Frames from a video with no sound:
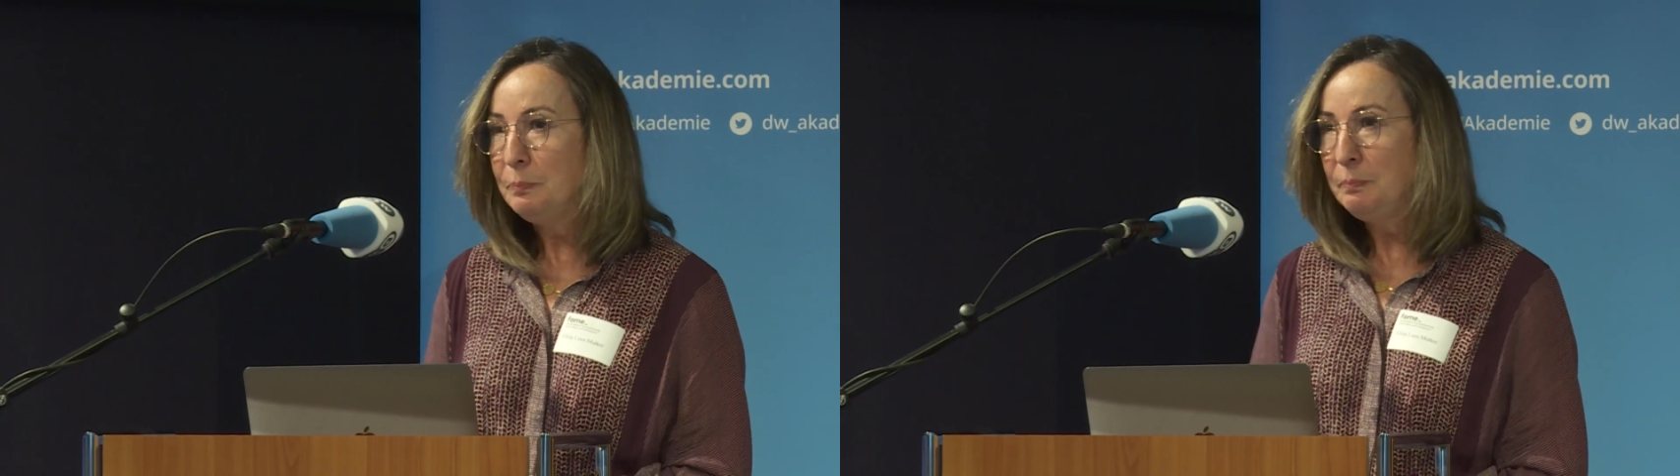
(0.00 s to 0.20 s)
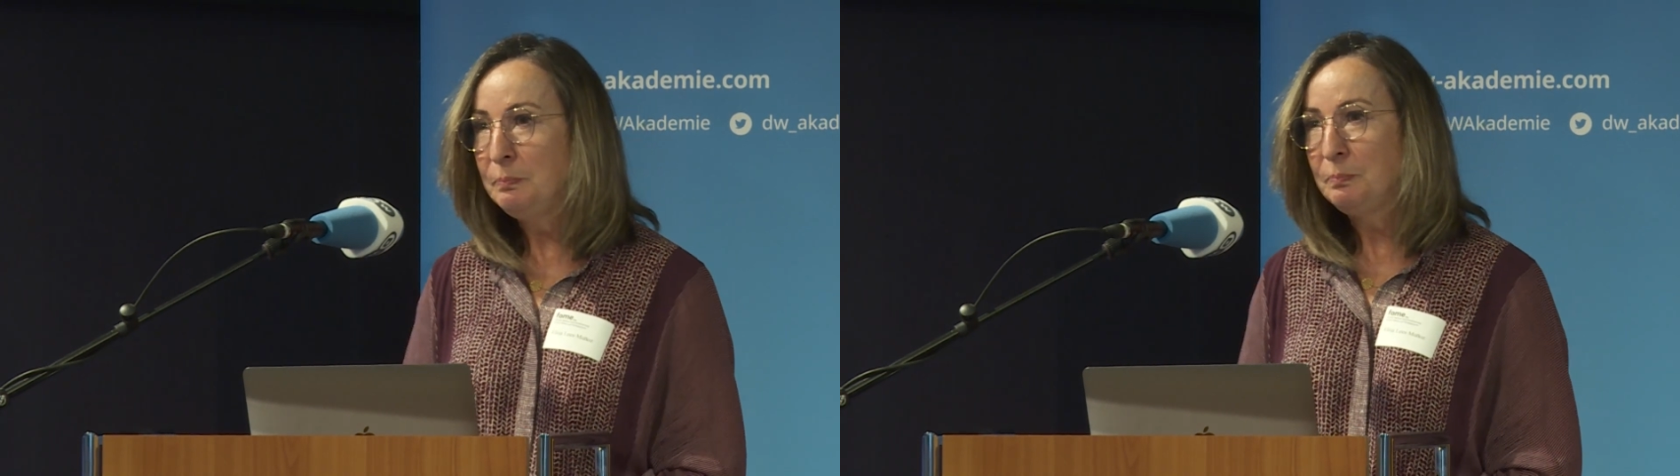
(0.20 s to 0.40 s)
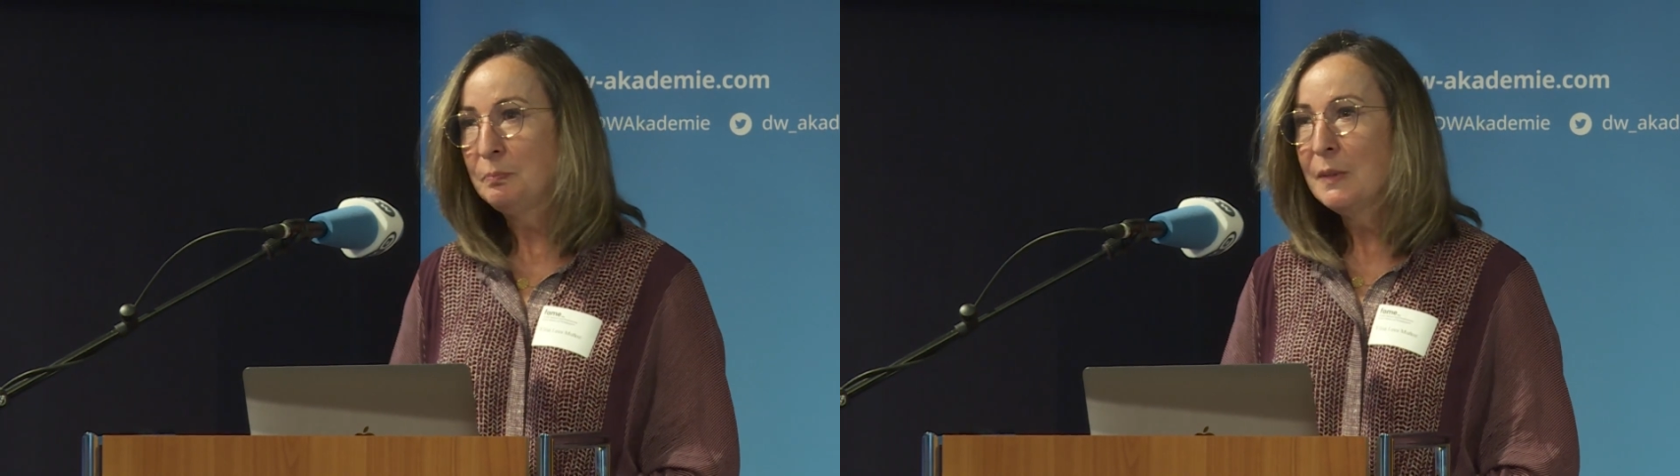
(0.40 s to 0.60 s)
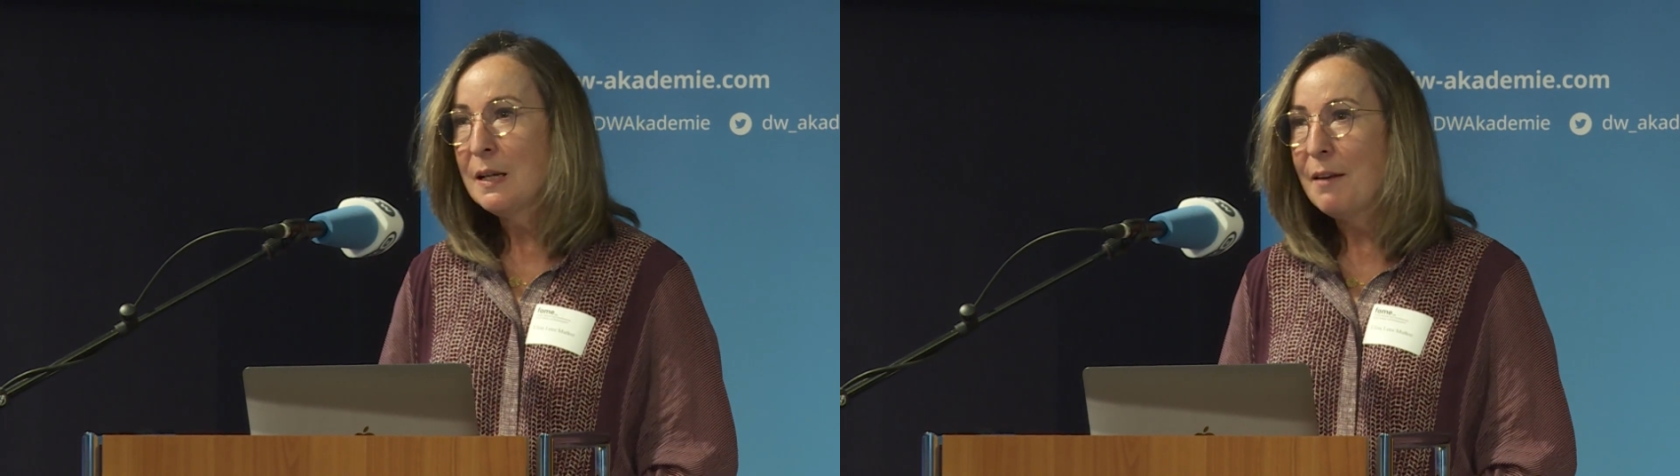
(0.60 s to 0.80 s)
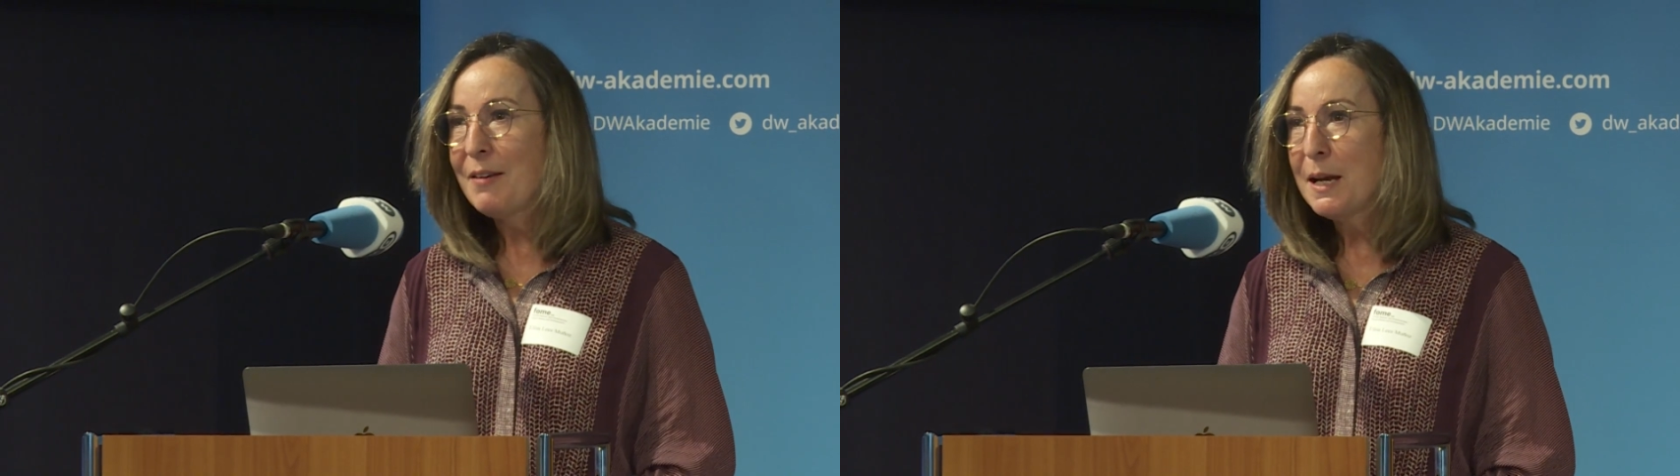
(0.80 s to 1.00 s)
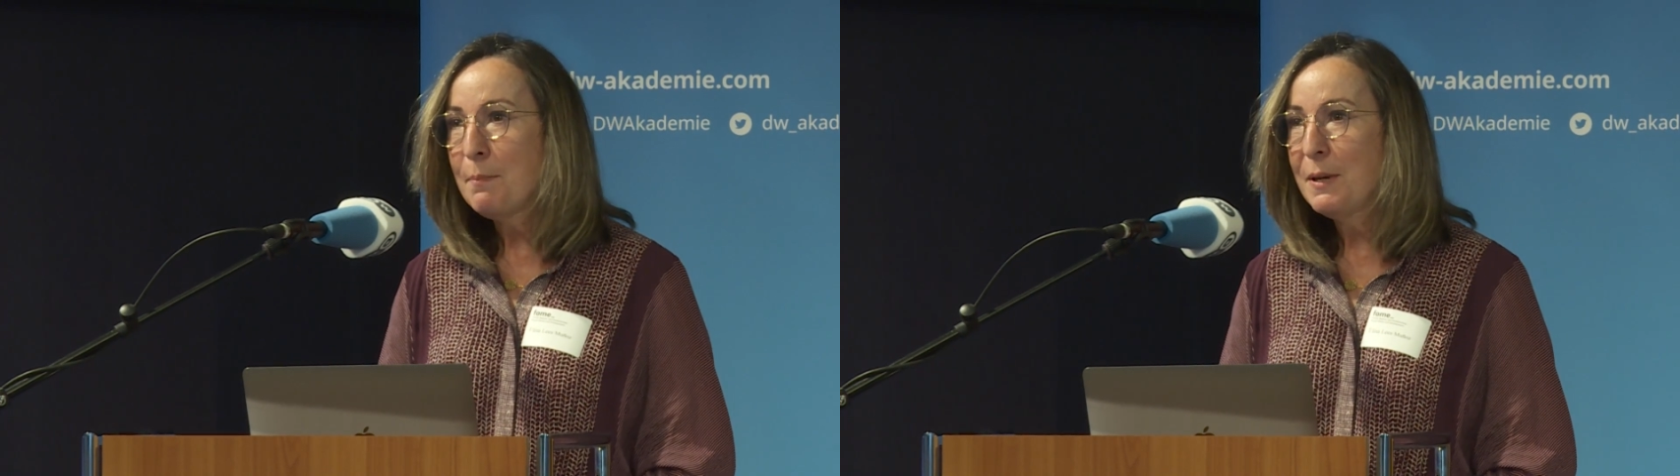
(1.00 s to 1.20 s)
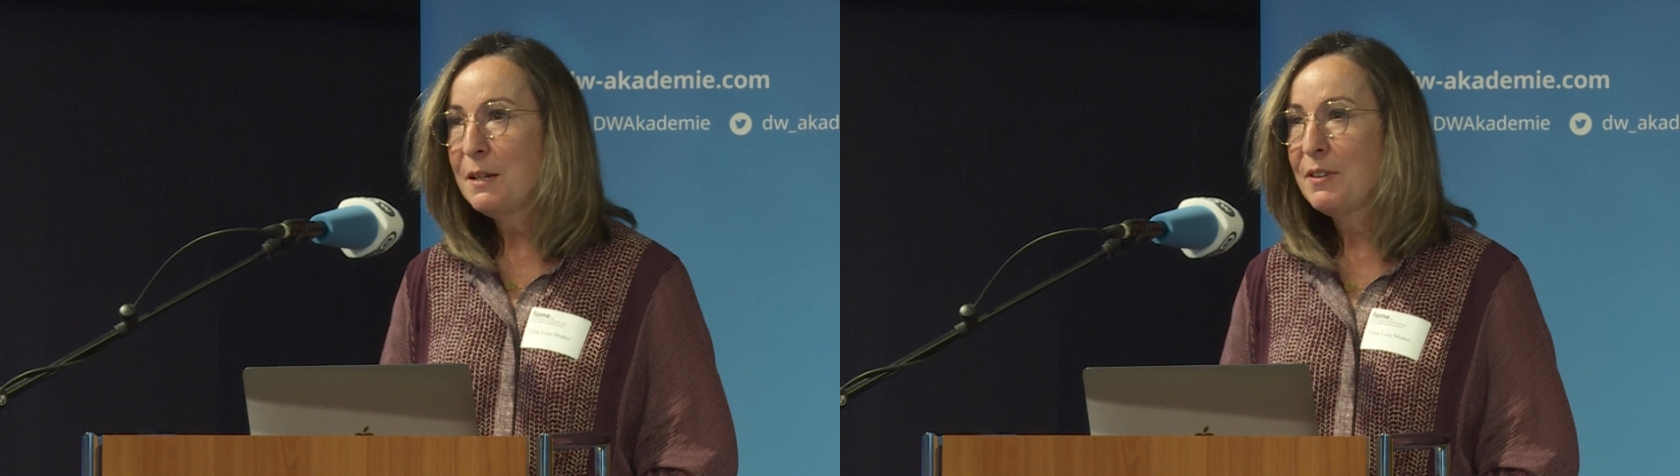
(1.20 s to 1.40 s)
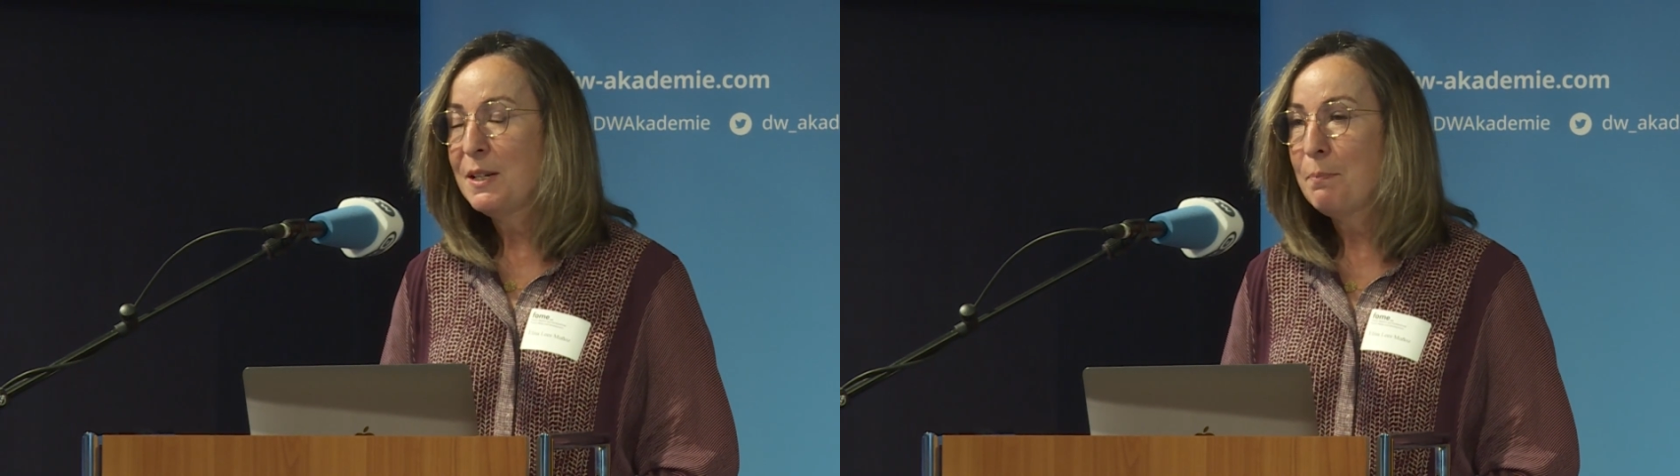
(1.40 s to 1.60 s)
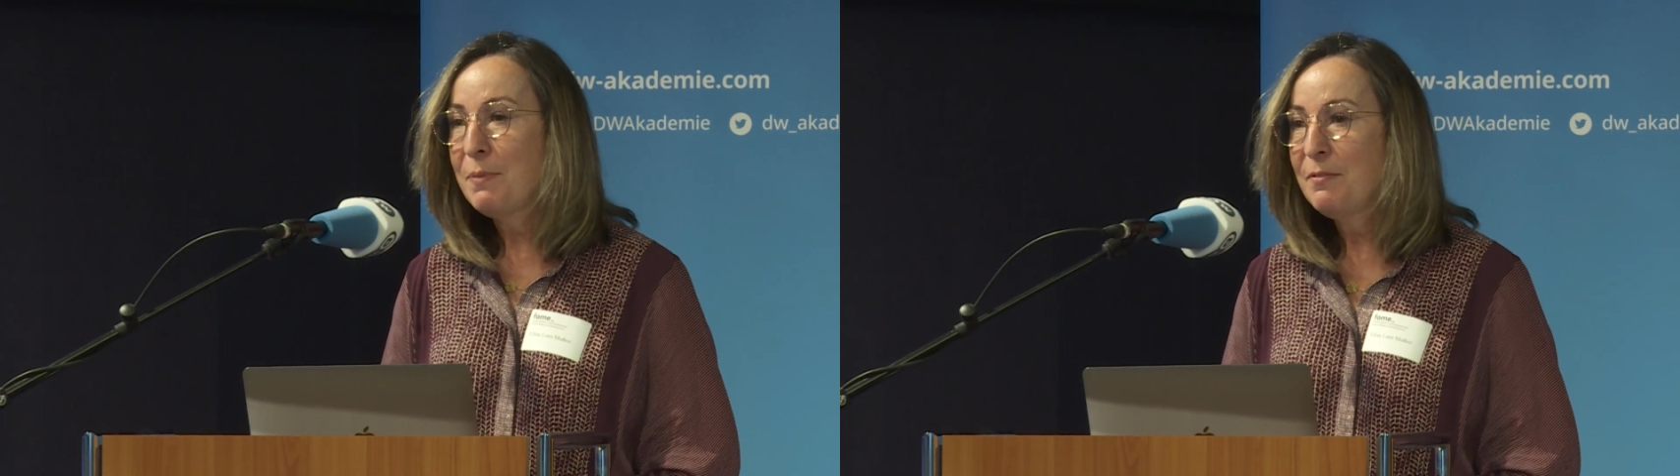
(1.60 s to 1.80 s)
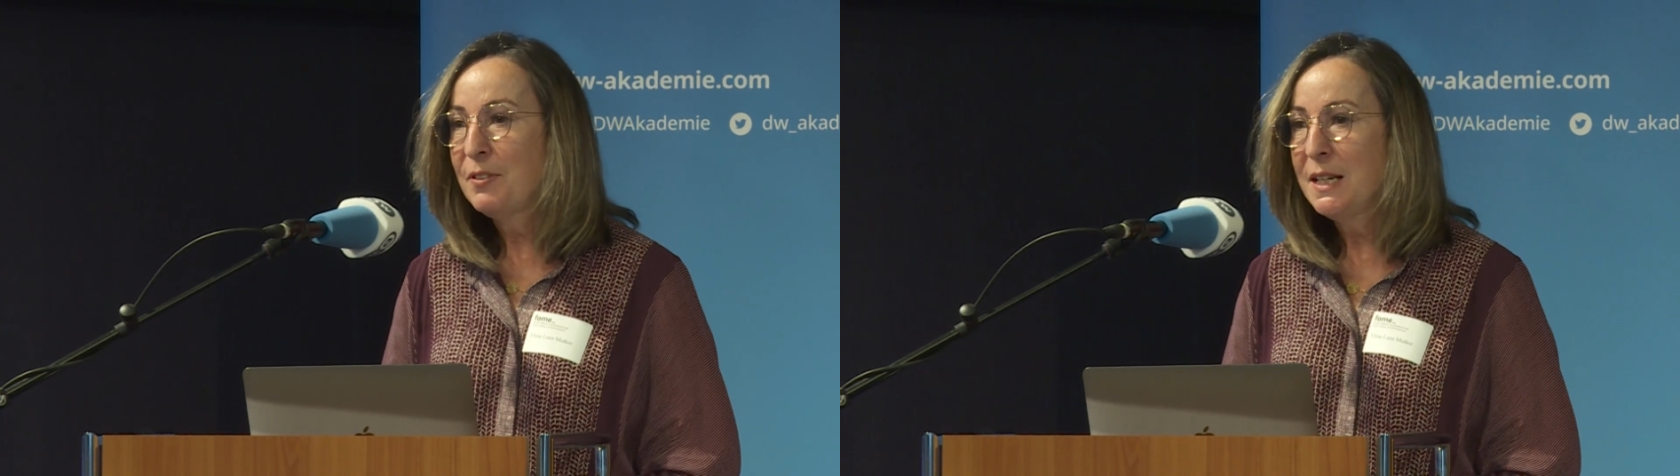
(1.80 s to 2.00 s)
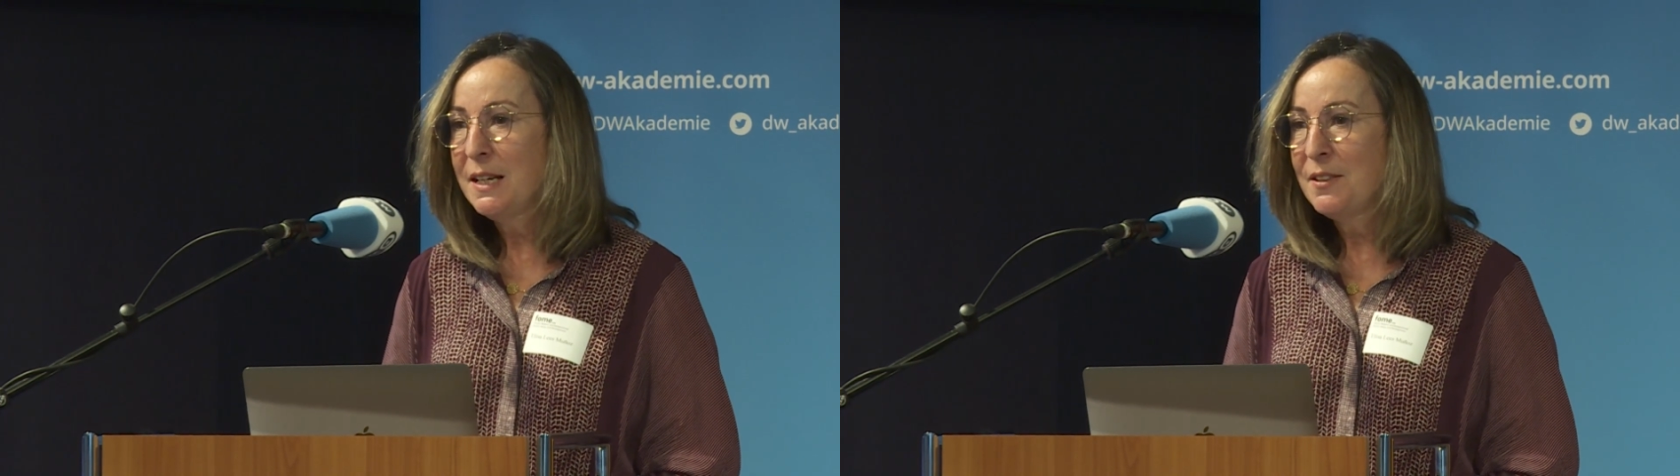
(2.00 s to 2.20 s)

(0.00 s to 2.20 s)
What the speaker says: I've had a bit of an epiphany